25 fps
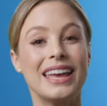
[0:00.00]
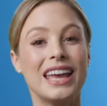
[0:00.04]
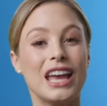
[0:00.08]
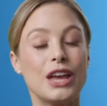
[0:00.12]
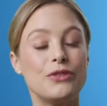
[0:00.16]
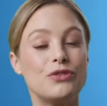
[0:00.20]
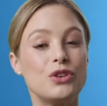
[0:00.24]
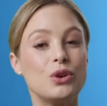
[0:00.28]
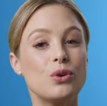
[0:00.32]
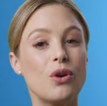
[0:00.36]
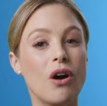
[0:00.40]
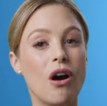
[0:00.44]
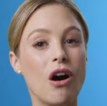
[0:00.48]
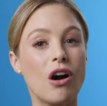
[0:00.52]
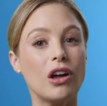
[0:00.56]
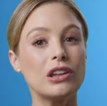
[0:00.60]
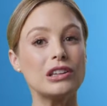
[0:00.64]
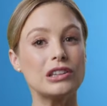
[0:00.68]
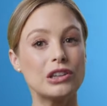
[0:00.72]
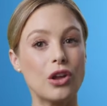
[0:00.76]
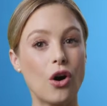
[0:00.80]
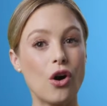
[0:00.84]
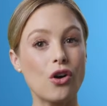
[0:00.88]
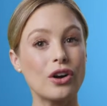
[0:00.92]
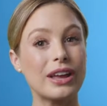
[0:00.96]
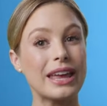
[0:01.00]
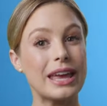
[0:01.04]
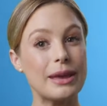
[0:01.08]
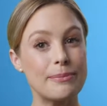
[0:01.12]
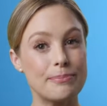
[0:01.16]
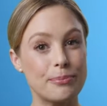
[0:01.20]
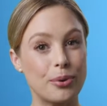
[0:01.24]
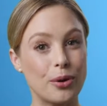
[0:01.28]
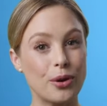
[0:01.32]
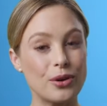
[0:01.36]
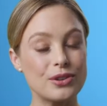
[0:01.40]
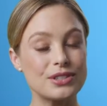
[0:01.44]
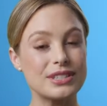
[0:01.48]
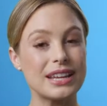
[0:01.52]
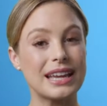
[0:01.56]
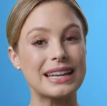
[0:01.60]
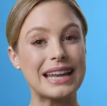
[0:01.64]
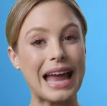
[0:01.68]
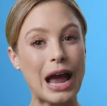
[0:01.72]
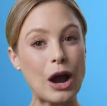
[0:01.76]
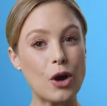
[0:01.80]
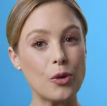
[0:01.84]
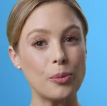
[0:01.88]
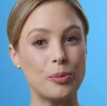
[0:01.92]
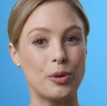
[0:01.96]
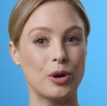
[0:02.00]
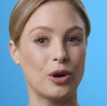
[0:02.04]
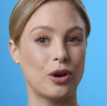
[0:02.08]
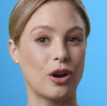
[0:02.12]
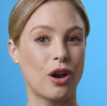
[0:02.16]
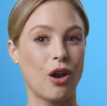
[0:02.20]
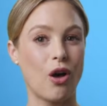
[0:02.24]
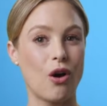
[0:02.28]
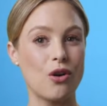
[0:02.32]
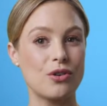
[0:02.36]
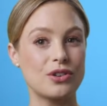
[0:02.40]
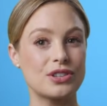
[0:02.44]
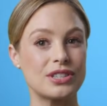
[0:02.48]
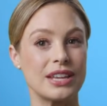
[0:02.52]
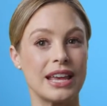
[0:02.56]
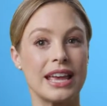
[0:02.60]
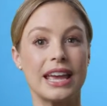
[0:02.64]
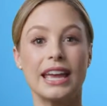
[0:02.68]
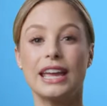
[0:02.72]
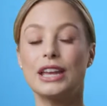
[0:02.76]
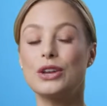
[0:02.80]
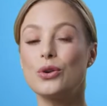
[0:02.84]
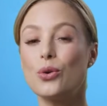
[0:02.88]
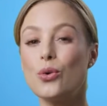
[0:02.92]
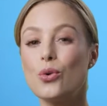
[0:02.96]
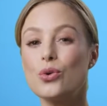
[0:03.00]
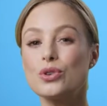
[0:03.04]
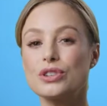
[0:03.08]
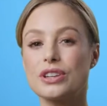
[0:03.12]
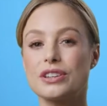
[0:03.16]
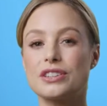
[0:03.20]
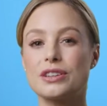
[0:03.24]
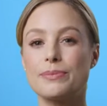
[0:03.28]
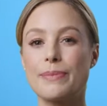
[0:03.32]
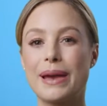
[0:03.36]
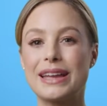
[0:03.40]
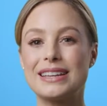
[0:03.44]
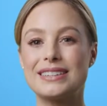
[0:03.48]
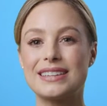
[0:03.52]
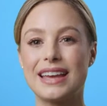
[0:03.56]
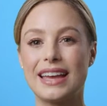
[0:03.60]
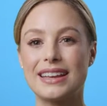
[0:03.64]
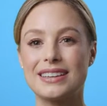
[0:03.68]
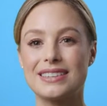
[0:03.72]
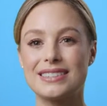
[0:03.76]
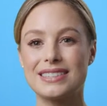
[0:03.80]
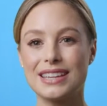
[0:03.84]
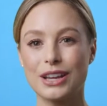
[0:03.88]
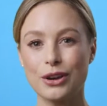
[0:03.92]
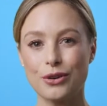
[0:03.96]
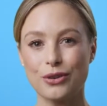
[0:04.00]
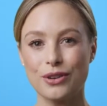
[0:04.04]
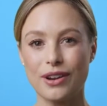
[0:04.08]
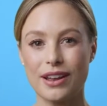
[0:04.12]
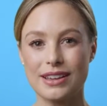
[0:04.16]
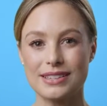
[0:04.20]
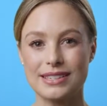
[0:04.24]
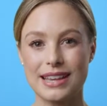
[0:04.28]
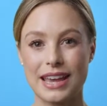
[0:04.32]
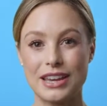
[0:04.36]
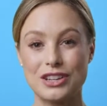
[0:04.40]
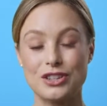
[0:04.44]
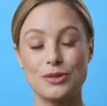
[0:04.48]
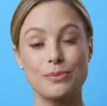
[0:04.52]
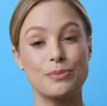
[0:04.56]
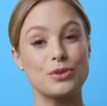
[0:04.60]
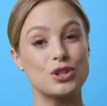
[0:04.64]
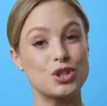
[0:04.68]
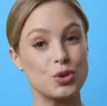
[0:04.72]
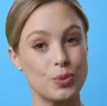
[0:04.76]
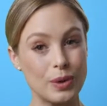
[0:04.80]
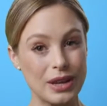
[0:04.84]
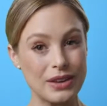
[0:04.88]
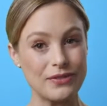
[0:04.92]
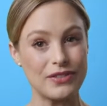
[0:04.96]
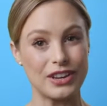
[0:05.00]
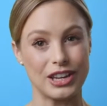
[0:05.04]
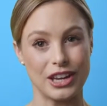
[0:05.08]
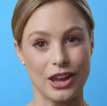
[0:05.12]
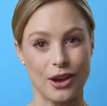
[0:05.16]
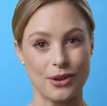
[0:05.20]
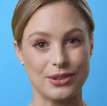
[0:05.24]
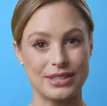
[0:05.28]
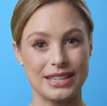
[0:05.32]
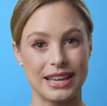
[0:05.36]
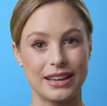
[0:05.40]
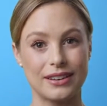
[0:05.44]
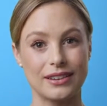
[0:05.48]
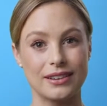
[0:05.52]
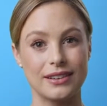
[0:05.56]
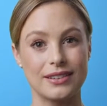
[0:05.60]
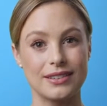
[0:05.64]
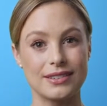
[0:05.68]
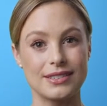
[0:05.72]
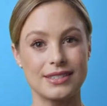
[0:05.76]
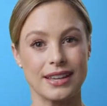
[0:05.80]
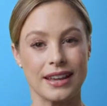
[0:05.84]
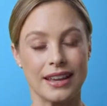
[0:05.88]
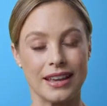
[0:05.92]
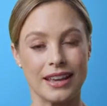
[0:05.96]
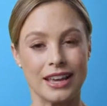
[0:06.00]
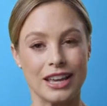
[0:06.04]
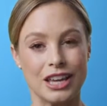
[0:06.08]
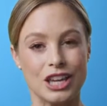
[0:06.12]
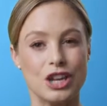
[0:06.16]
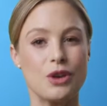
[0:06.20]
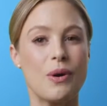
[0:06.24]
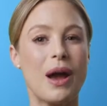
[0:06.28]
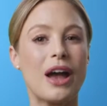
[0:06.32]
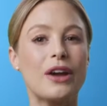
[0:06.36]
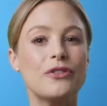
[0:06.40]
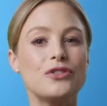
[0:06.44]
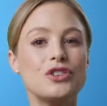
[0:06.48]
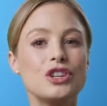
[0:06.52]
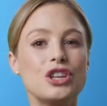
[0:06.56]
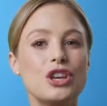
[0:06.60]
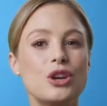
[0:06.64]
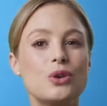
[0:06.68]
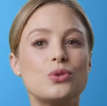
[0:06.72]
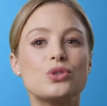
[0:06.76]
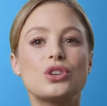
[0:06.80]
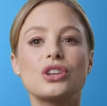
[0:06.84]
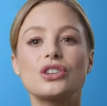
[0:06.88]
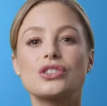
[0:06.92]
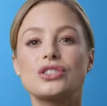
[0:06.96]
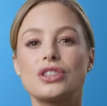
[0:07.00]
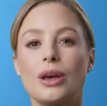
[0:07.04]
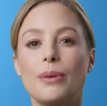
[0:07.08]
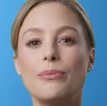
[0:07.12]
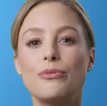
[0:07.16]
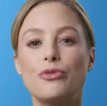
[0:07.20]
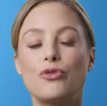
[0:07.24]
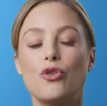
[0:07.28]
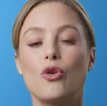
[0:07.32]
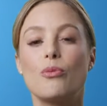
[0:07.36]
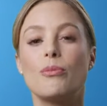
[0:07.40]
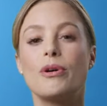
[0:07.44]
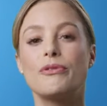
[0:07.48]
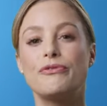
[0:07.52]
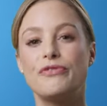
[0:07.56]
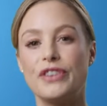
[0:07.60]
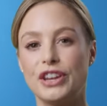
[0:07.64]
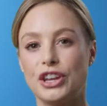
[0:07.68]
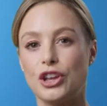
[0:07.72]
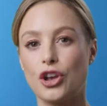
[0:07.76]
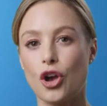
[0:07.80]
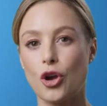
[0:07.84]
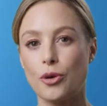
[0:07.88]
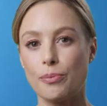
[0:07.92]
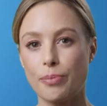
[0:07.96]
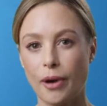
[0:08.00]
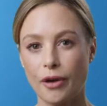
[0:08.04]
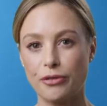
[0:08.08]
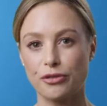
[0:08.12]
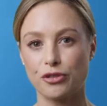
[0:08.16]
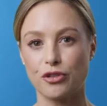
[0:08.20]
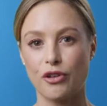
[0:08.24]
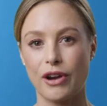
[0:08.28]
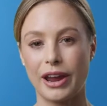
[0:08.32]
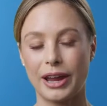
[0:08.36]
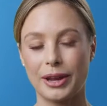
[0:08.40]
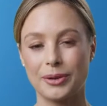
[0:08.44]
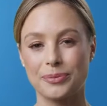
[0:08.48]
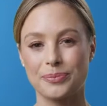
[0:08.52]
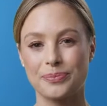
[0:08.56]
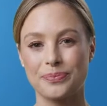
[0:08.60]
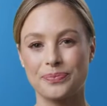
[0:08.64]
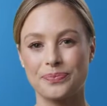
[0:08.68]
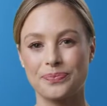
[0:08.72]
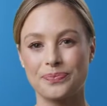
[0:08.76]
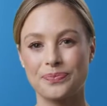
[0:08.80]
If you can't lock input and output clocks in order to maintain synchronization between video signals, you have to use some form of video buffering.